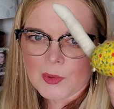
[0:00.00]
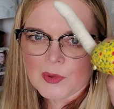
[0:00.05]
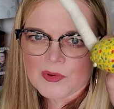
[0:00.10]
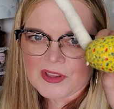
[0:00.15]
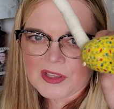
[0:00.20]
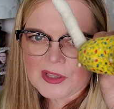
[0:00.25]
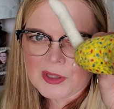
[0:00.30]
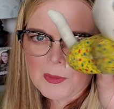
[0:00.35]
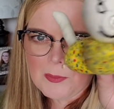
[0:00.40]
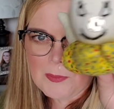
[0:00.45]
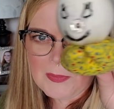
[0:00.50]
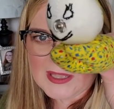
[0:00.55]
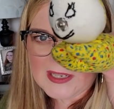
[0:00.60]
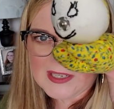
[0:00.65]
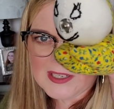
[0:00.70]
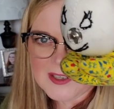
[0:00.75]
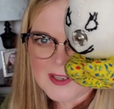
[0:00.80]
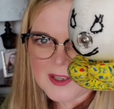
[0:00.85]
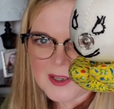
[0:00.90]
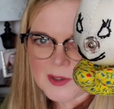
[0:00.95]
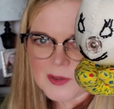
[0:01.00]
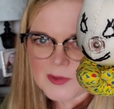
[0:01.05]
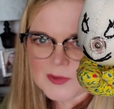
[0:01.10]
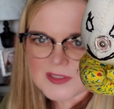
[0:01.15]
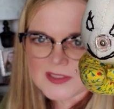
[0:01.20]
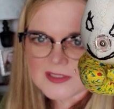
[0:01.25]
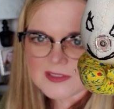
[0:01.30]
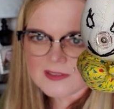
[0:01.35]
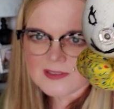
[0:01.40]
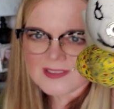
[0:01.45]
with a little button
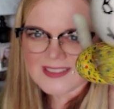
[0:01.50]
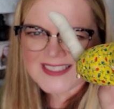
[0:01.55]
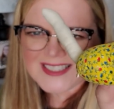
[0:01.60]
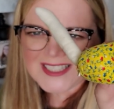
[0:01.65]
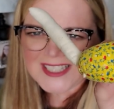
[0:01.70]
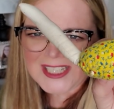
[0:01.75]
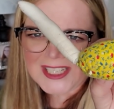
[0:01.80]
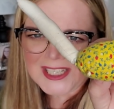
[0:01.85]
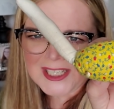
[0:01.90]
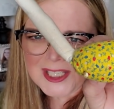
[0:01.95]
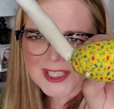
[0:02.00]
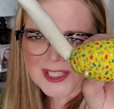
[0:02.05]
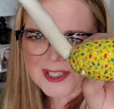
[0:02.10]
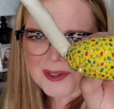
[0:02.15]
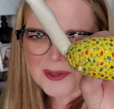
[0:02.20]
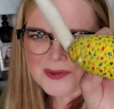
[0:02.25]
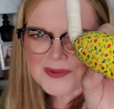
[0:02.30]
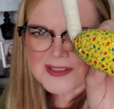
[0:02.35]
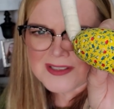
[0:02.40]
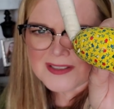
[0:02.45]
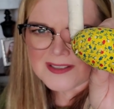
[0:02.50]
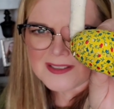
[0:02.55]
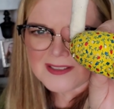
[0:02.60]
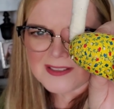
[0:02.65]
nose. Isn't he cute?